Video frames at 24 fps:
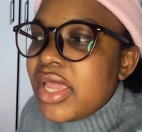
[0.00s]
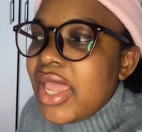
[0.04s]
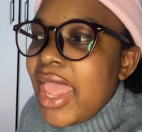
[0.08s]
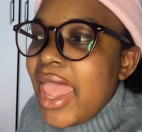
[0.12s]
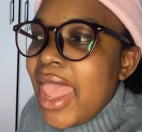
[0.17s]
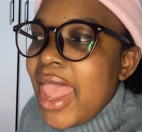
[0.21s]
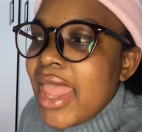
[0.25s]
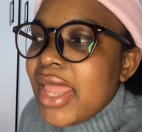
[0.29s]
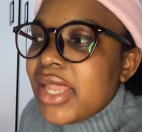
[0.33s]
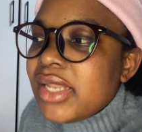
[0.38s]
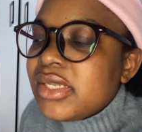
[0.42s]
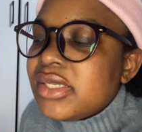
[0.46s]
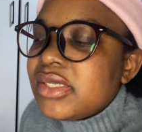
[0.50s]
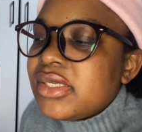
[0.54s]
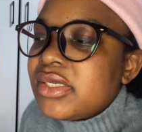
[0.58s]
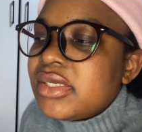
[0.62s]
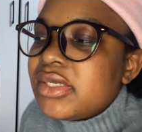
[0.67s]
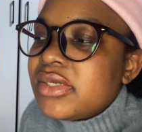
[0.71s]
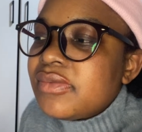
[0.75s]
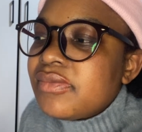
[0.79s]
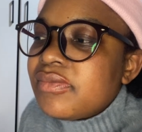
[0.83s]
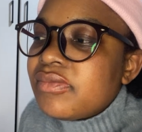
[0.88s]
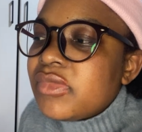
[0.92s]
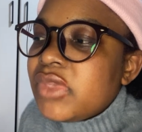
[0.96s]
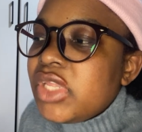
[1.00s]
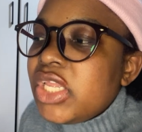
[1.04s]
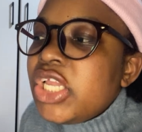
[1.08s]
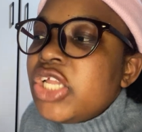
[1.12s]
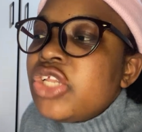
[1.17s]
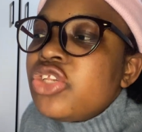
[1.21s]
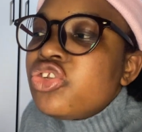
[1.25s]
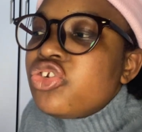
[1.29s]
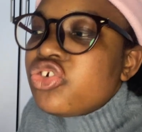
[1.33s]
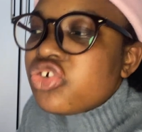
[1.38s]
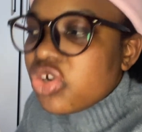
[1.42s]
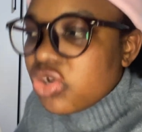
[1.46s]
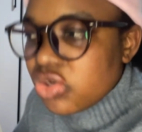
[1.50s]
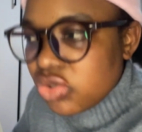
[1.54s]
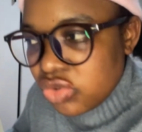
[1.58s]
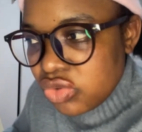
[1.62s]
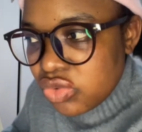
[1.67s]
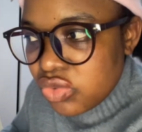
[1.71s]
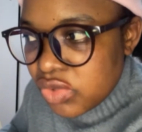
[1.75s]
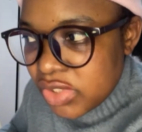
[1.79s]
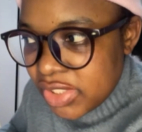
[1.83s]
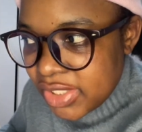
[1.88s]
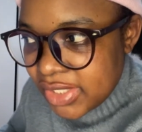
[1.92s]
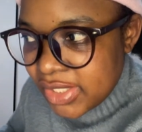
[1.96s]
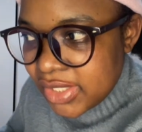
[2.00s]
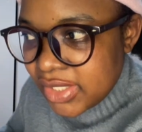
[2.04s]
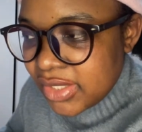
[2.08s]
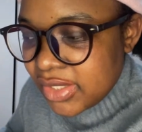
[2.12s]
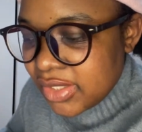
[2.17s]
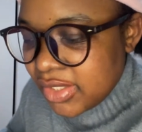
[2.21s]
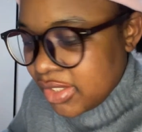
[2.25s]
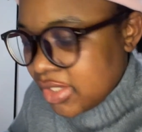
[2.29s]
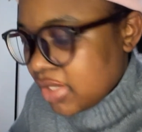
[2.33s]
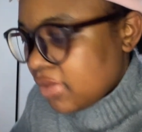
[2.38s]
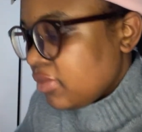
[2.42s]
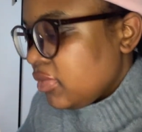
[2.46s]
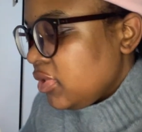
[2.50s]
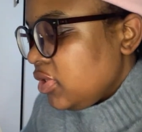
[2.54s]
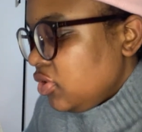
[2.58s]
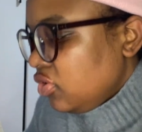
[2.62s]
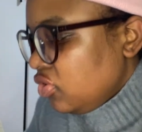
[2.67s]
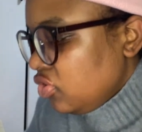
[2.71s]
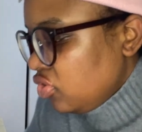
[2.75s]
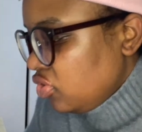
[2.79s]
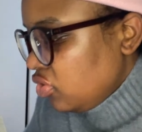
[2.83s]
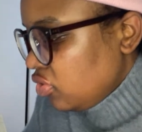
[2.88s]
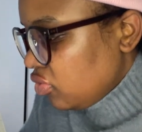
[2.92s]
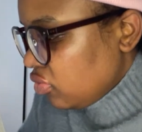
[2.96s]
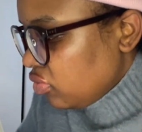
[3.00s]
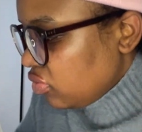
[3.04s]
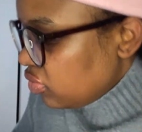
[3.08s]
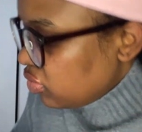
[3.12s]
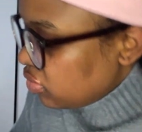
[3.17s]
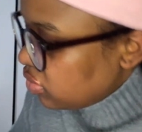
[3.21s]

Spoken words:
and introducing something new.